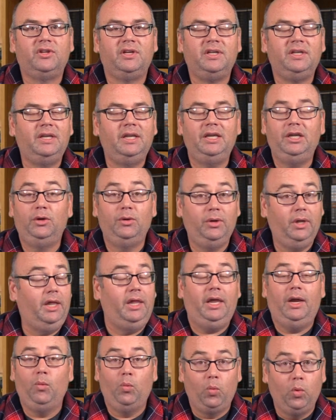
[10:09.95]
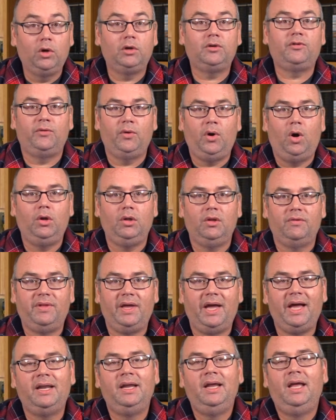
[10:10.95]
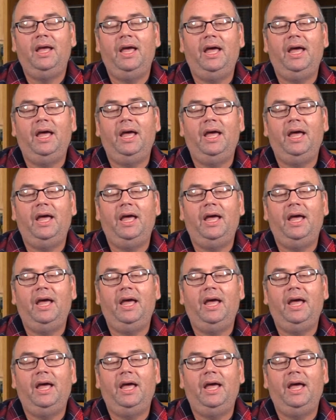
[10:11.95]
and it works for all of that.